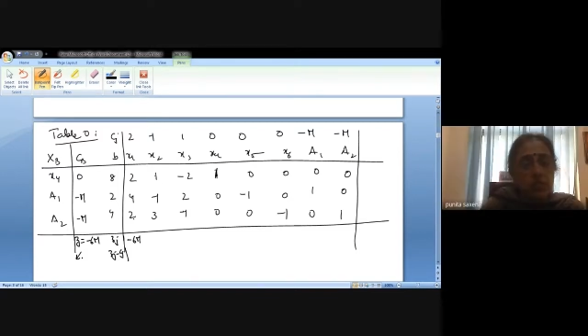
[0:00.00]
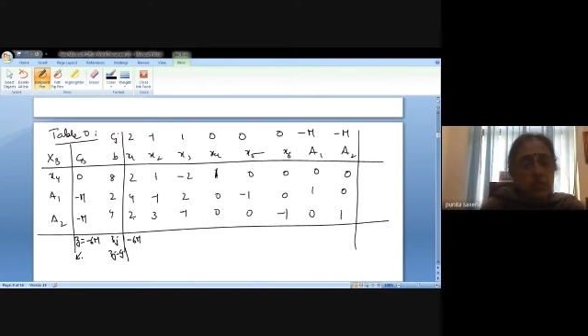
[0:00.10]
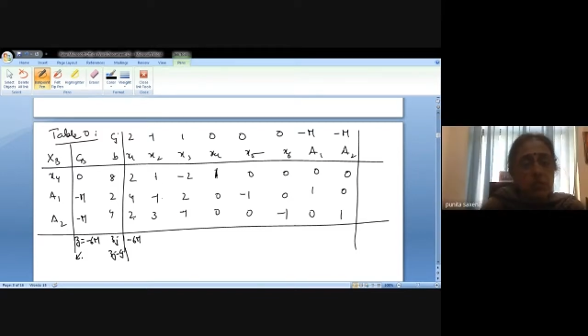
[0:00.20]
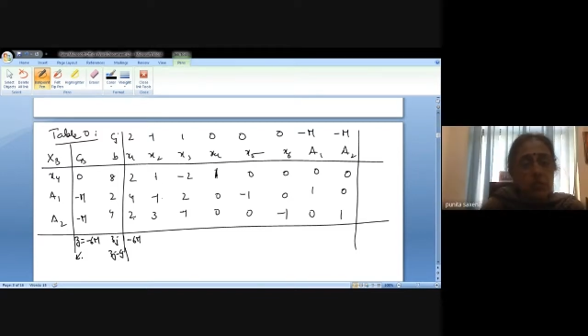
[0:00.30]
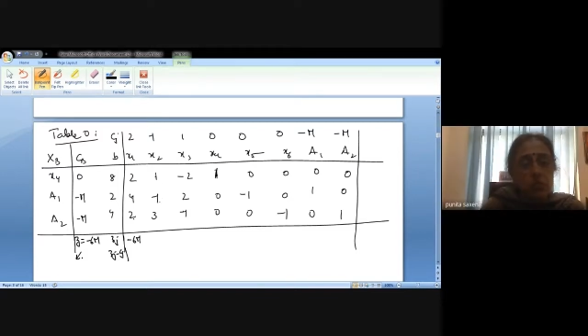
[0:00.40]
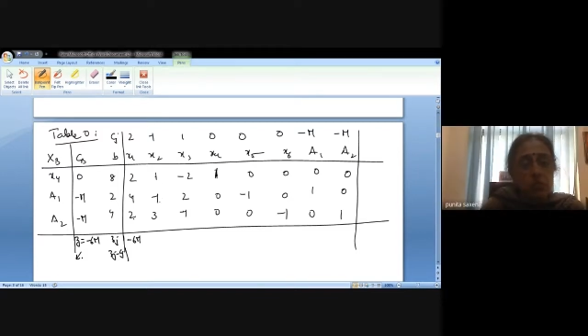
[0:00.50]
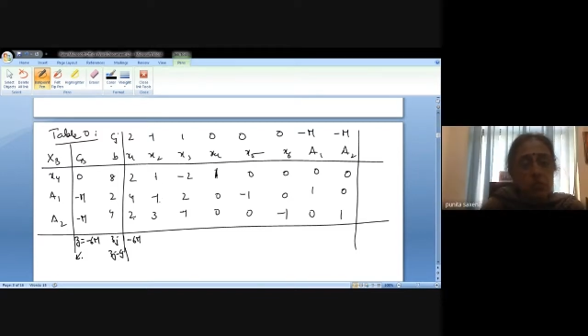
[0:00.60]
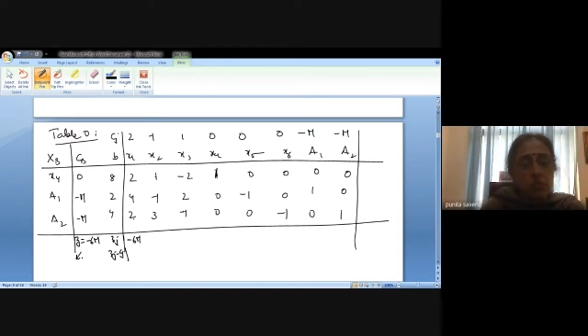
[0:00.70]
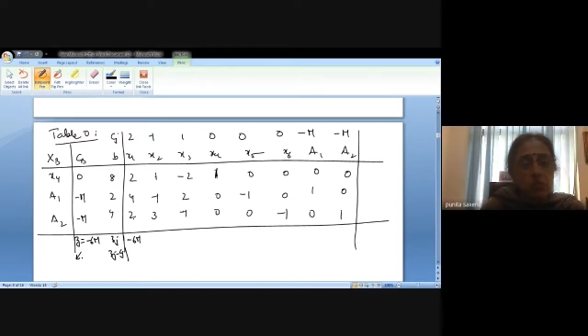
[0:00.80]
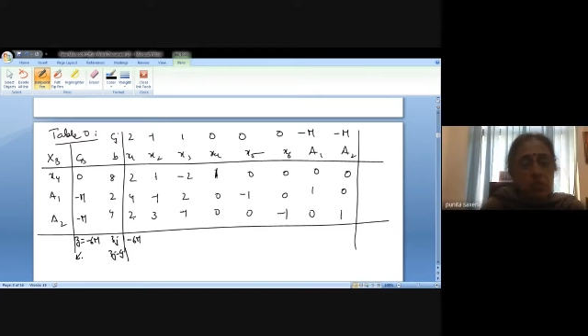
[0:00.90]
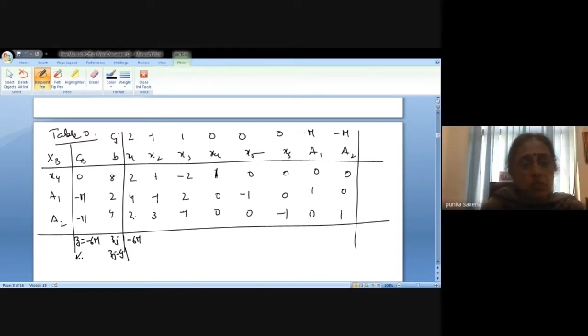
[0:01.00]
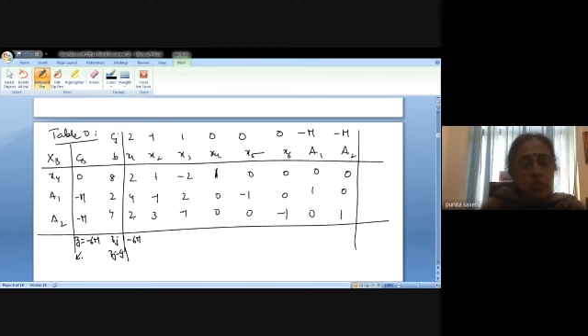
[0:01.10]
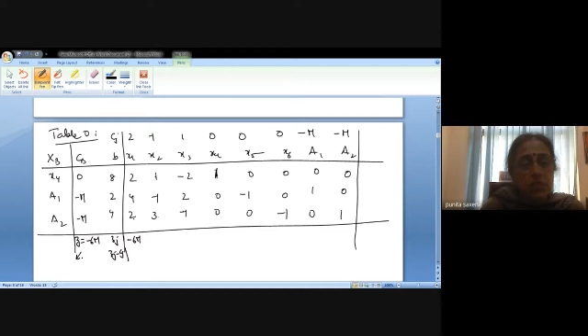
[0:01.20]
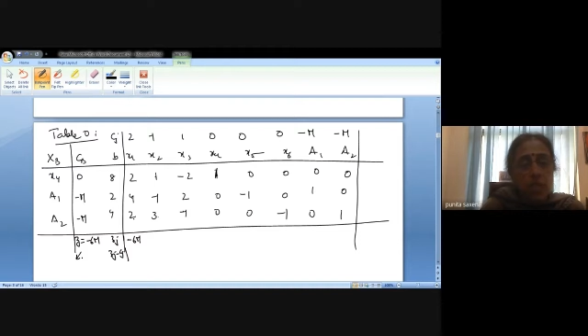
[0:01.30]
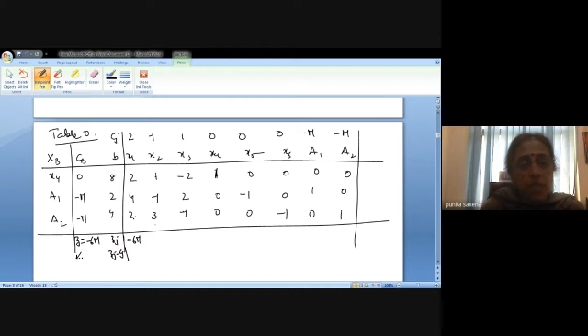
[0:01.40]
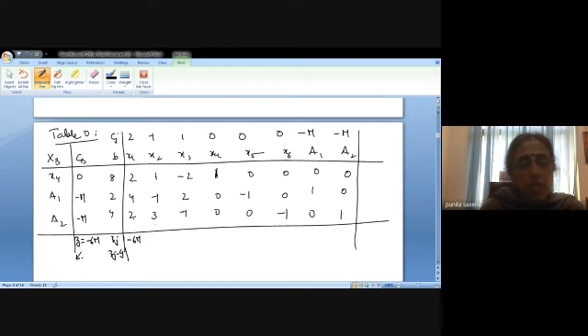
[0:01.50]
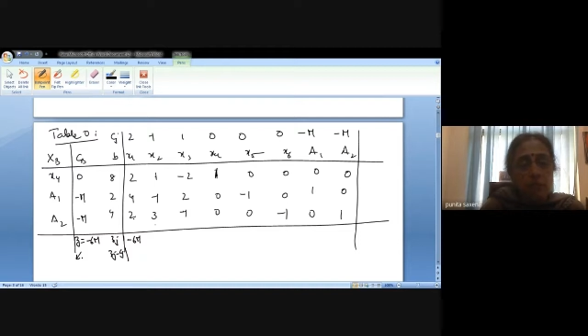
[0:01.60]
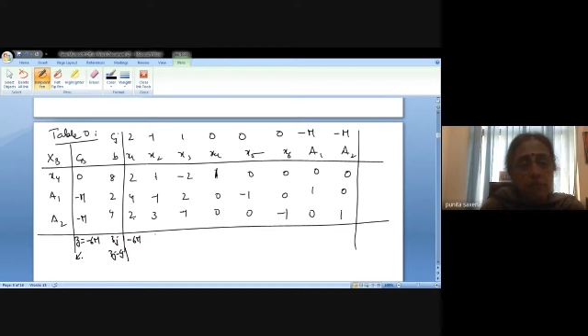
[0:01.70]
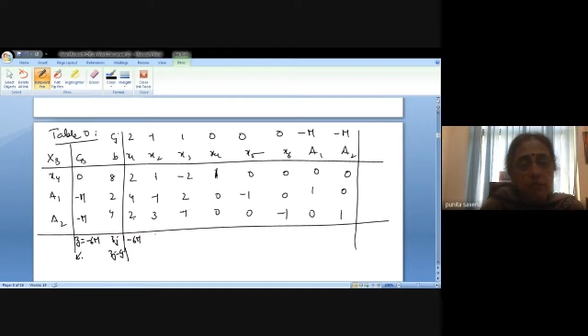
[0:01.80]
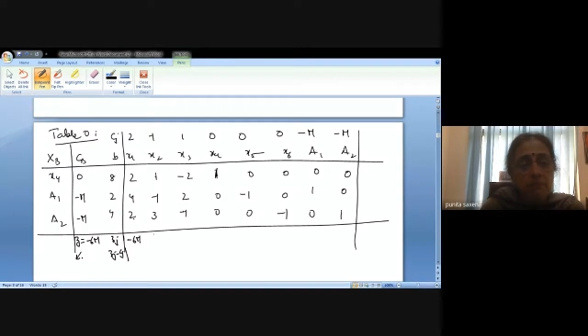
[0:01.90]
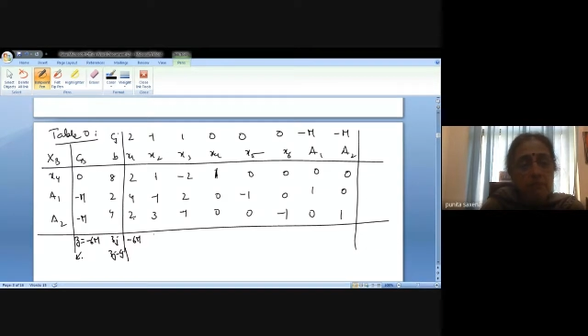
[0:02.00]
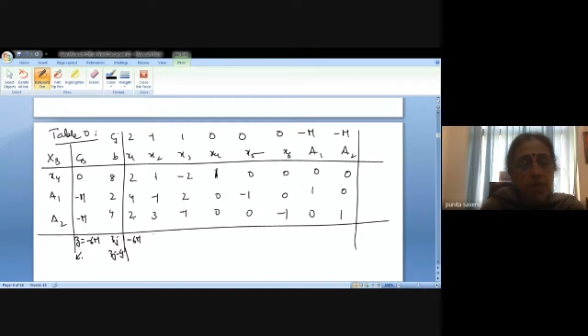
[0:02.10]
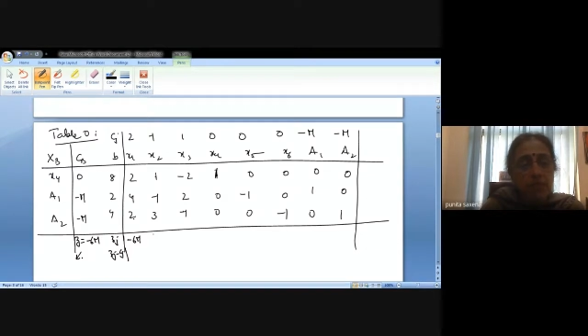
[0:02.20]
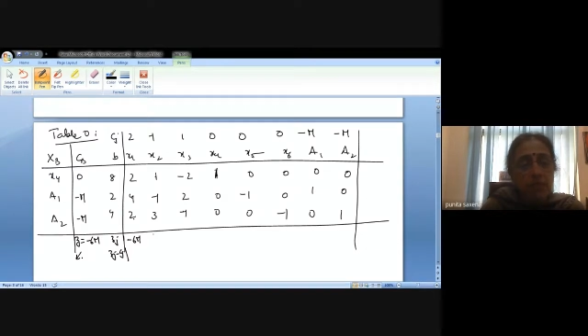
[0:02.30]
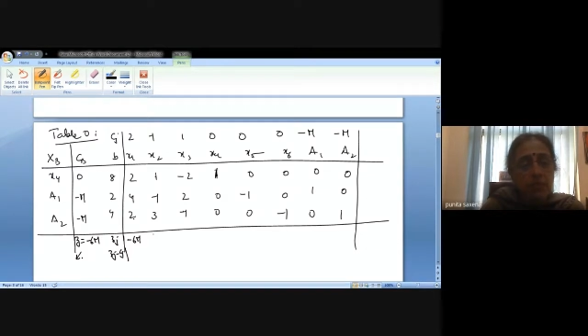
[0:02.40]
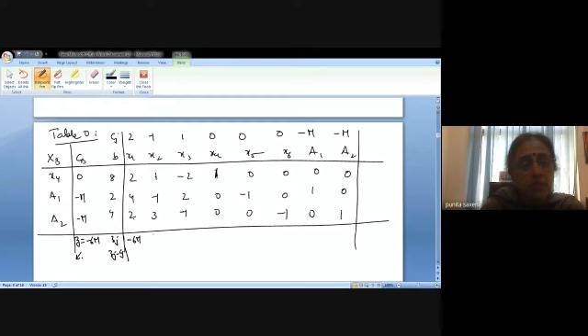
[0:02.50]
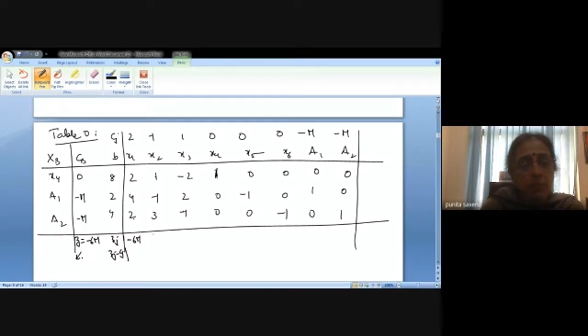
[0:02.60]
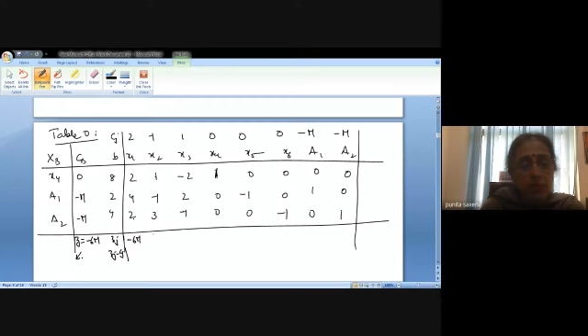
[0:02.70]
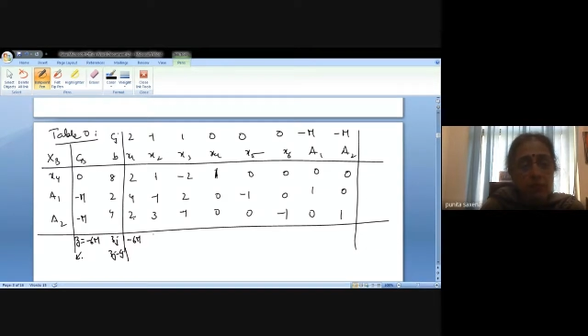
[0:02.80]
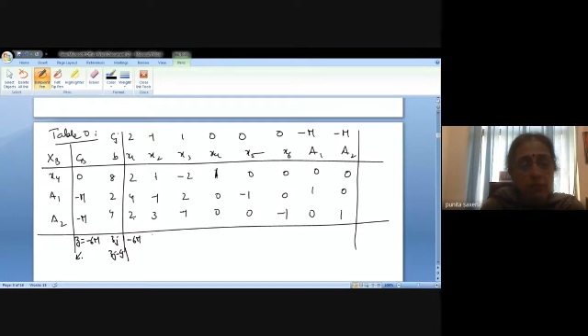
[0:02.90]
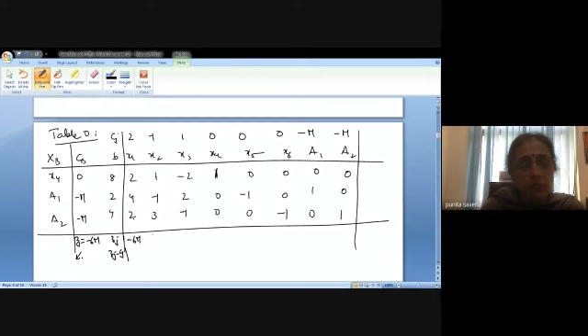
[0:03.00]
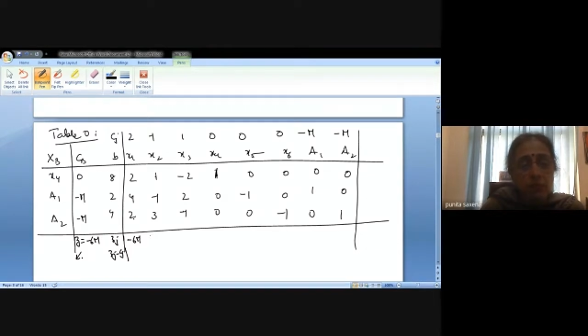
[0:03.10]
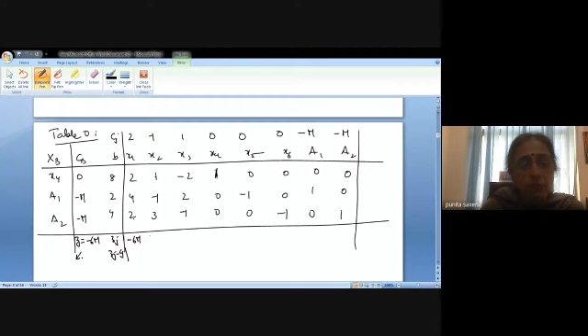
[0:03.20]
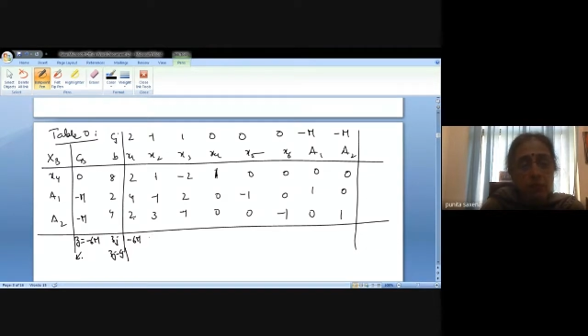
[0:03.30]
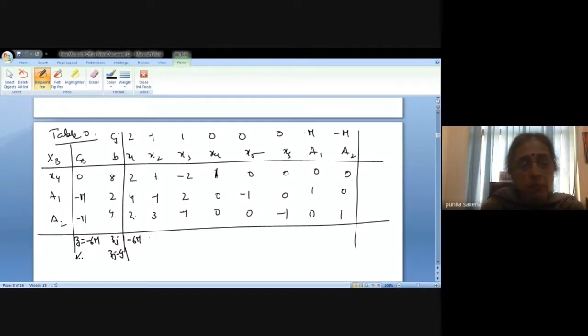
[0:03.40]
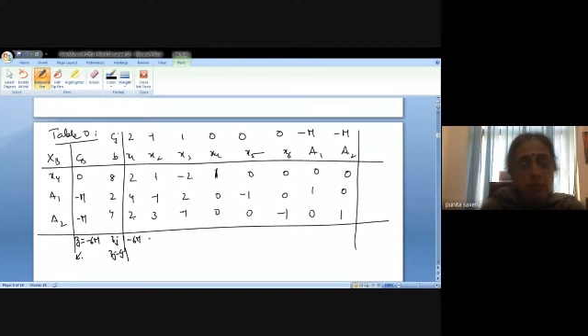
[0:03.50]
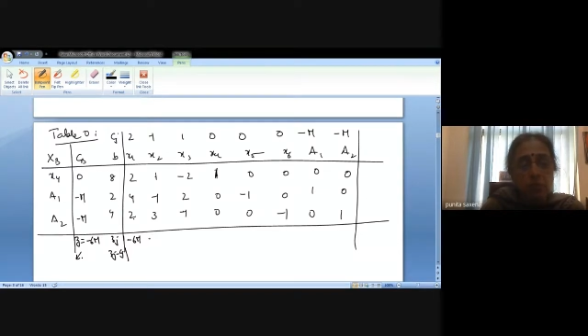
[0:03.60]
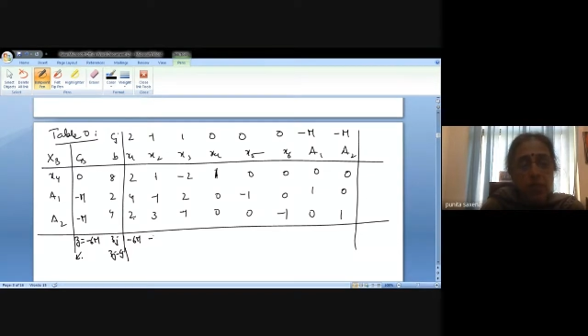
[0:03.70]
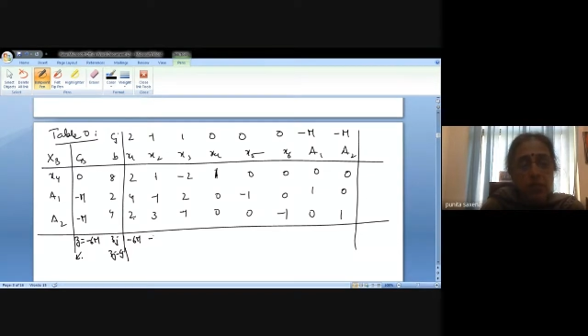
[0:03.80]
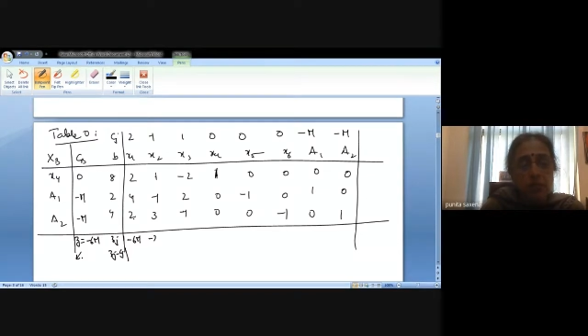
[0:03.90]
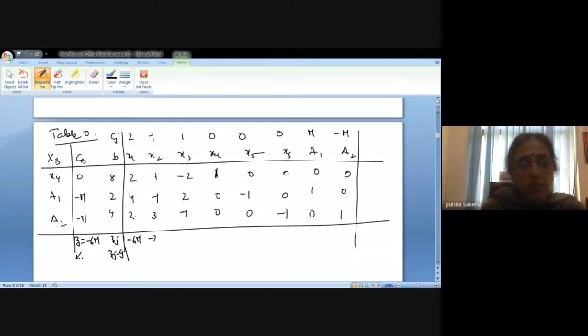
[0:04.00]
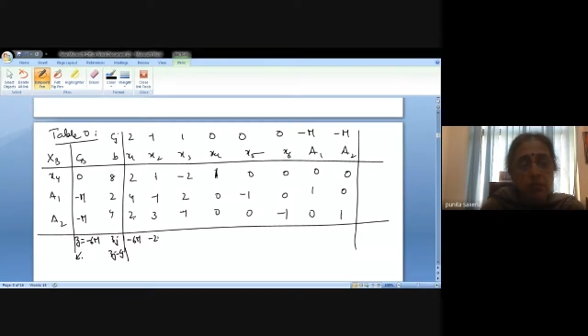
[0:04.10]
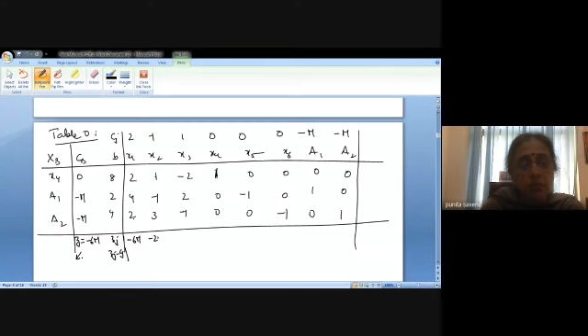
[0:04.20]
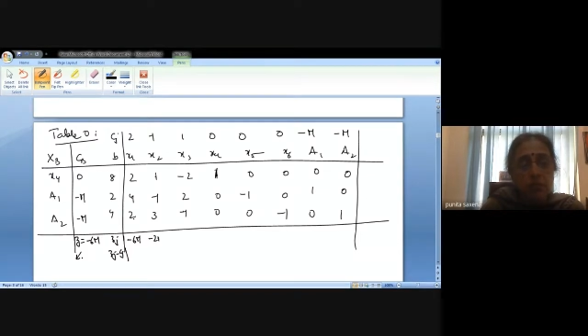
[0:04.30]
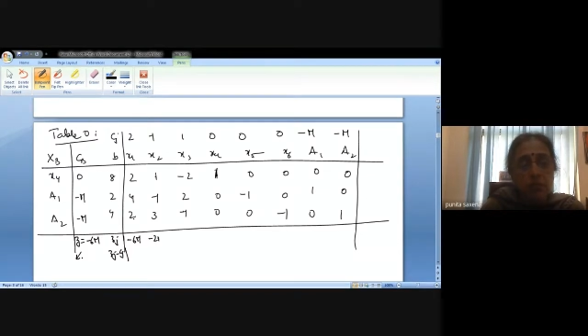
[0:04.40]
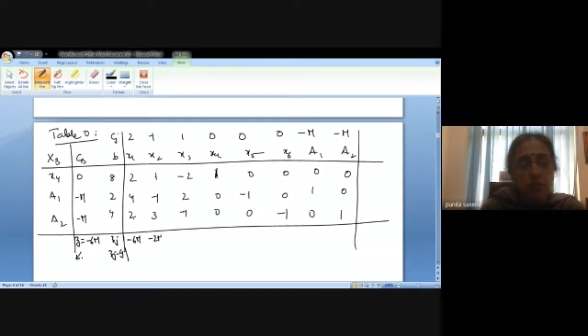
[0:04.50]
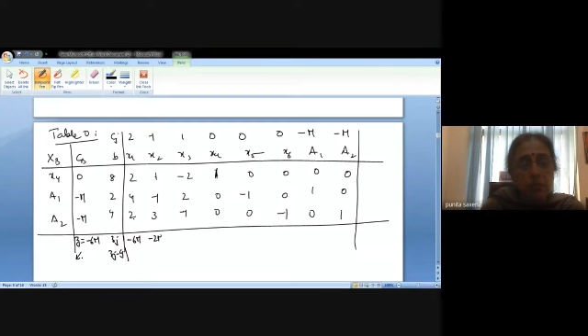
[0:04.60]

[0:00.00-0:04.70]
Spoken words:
is 0. Now this is m minus 3m. So minus 2m.